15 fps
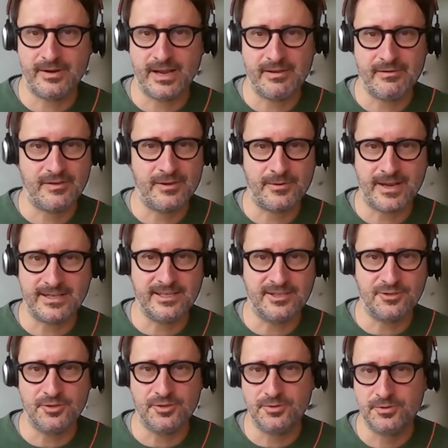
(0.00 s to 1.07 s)
everything ready
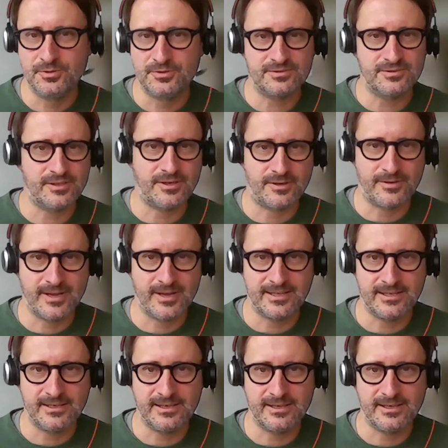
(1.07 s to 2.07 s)
to use already.